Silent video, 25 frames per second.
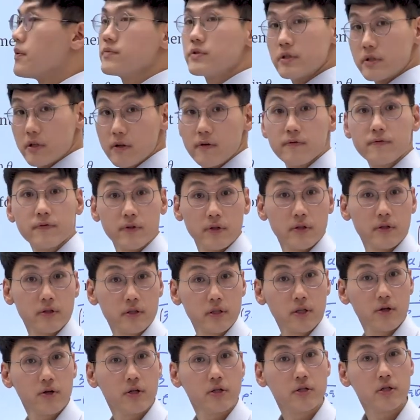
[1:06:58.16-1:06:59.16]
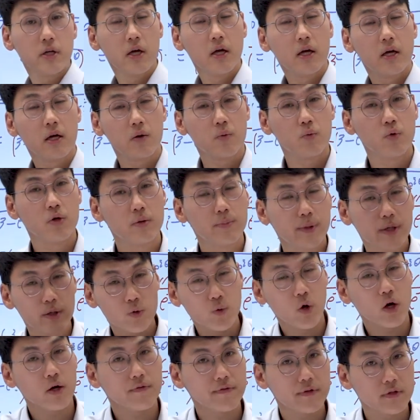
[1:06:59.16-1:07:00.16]
an infinite series. Will be
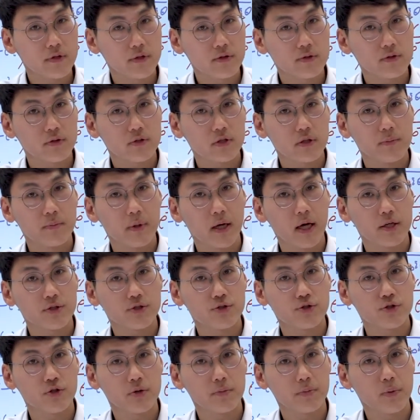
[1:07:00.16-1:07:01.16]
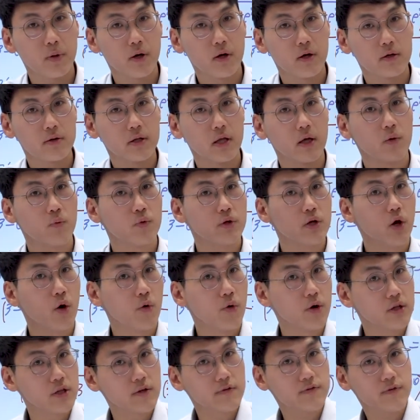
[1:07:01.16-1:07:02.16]
equivalent to the imaginary part that we
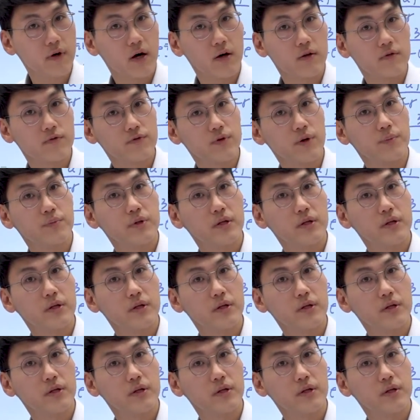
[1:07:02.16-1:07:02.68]
already found from the